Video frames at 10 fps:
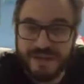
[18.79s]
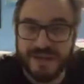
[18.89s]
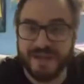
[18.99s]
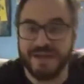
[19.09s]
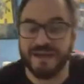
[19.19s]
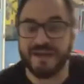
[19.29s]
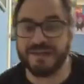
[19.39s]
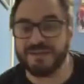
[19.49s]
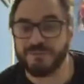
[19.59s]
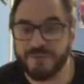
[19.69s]
And I
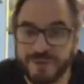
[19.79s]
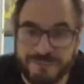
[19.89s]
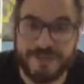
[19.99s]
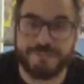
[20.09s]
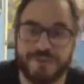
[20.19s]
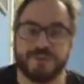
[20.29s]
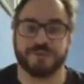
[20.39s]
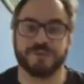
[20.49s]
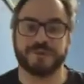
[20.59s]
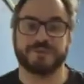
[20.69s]
didn't want people on
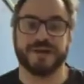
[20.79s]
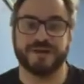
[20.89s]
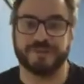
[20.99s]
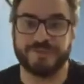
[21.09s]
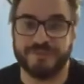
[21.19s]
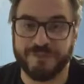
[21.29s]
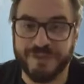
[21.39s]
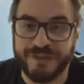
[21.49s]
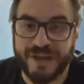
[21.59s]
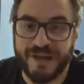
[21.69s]
the read pile to be
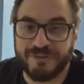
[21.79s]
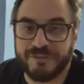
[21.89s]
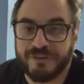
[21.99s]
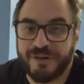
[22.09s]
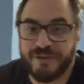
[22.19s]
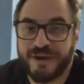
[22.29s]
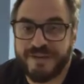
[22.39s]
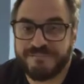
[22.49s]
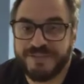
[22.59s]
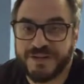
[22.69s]
freaked out, so
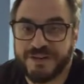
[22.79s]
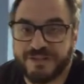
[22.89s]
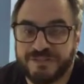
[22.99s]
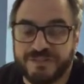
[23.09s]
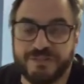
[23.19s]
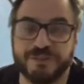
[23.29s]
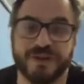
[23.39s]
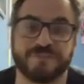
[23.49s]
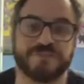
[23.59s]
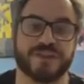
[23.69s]
I figured I'd just do it
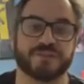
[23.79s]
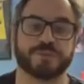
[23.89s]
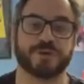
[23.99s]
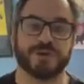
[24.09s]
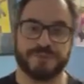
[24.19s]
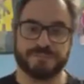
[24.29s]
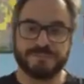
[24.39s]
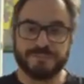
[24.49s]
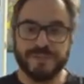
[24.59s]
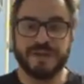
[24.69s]
on Facebook.
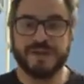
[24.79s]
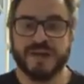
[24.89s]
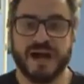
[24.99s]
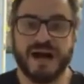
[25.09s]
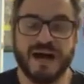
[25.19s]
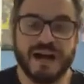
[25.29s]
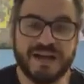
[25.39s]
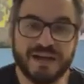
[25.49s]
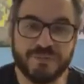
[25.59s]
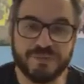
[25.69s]

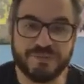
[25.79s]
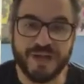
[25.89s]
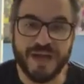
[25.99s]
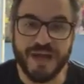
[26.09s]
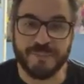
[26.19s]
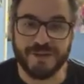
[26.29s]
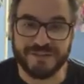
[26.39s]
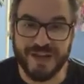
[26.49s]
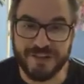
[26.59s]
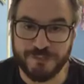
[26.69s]
I was at my
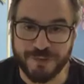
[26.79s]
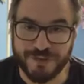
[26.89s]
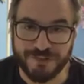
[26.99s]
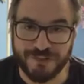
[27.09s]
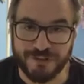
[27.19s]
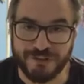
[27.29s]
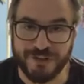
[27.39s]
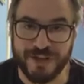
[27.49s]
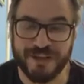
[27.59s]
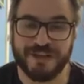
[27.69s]
dad's place
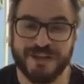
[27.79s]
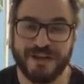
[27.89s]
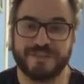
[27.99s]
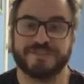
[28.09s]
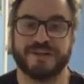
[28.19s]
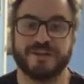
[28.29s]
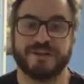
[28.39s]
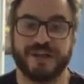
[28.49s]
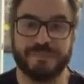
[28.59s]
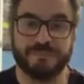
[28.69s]
yesterday, and I
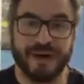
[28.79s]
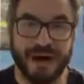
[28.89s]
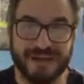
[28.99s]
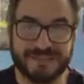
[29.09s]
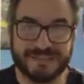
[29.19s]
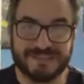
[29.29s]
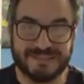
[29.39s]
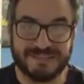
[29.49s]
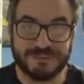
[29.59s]
found a box.